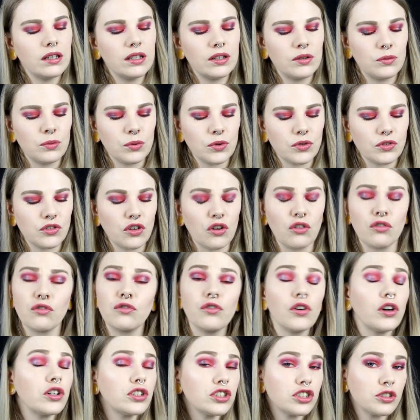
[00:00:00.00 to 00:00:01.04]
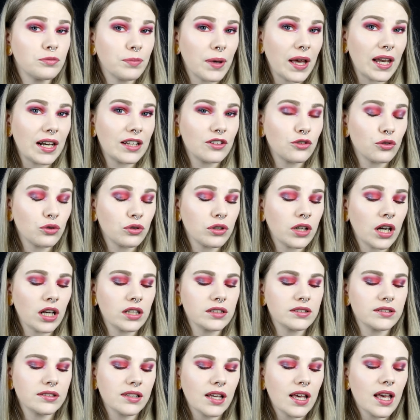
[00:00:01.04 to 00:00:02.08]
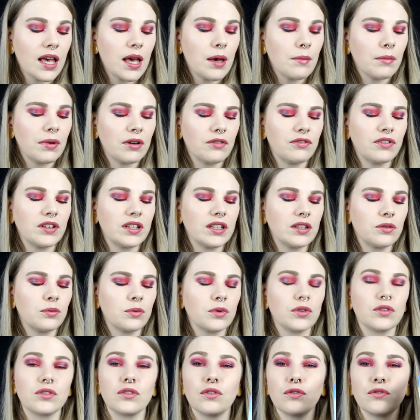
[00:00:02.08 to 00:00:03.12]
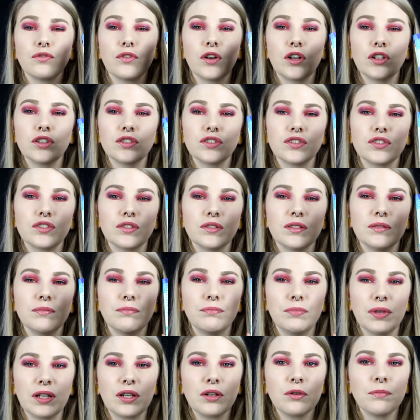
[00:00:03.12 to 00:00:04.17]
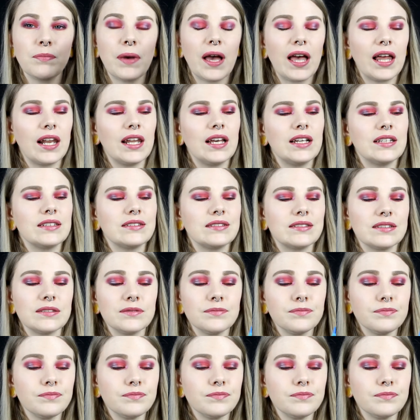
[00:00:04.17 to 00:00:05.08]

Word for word: it was her first palette or not but I think it was the first bigger palette